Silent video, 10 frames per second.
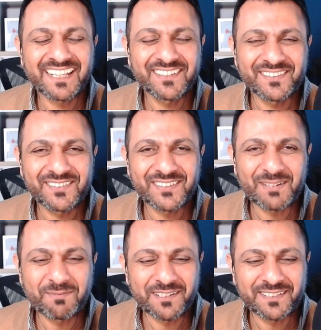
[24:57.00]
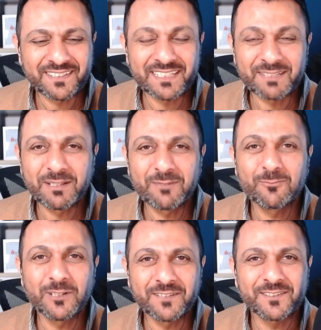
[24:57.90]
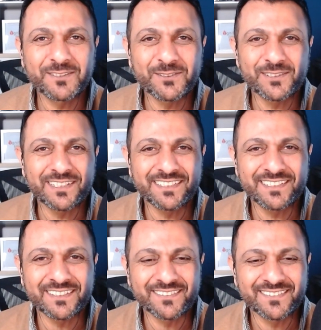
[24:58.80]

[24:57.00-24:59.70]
Thank you so much. It's been wonderful talking to